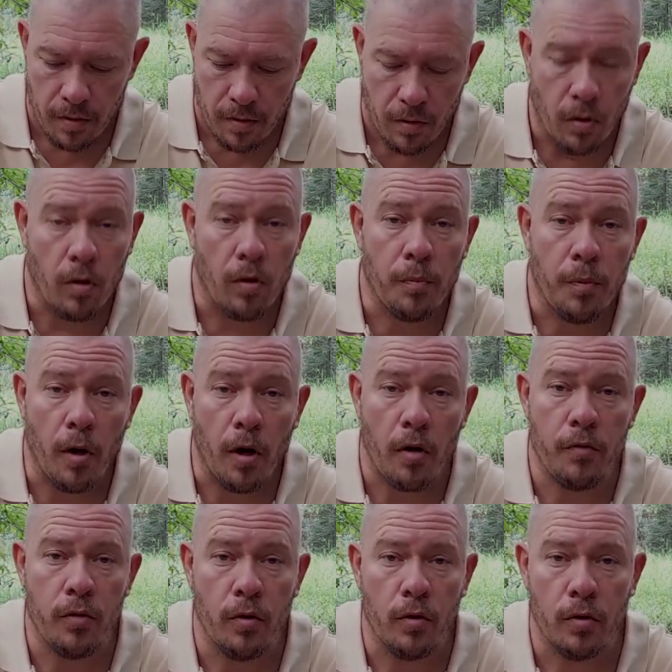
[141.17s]
all part
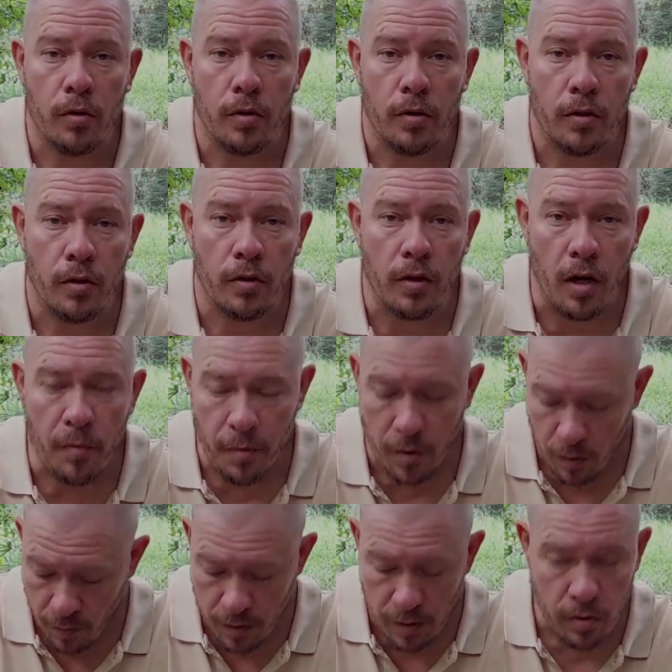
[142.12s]
of your
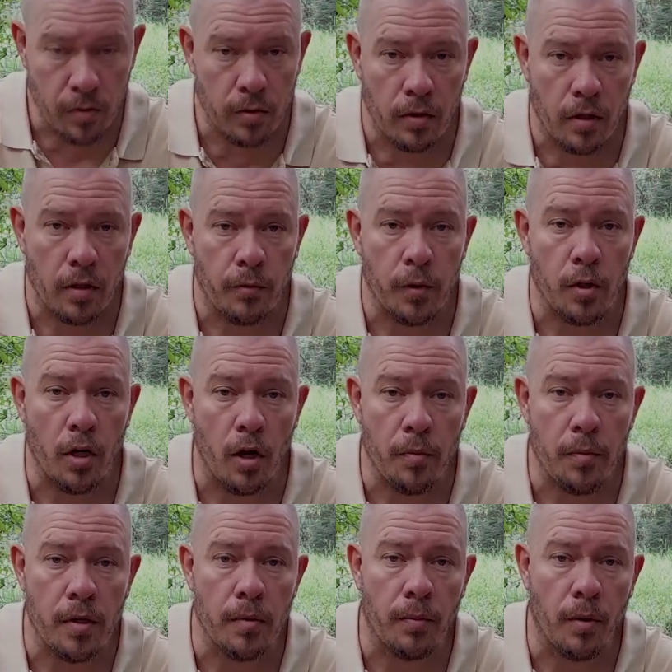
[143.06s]
GoPro when you
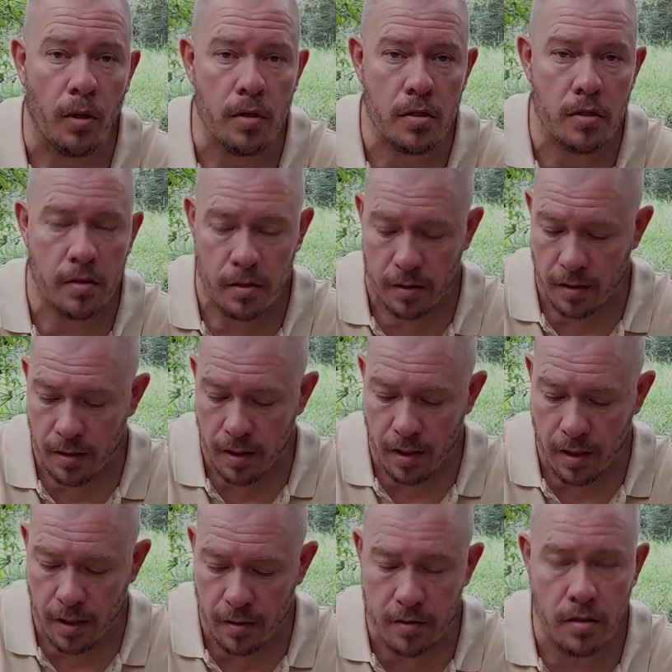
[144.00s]
open the box.
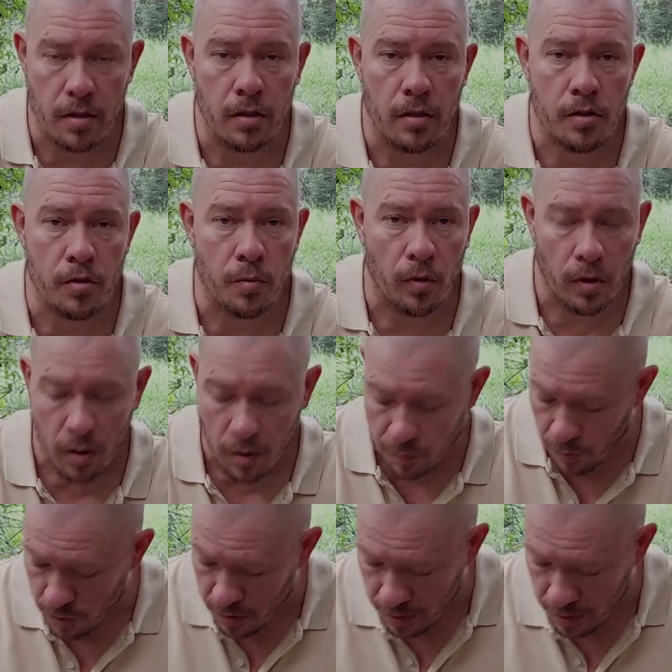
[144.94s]
It's in a small little box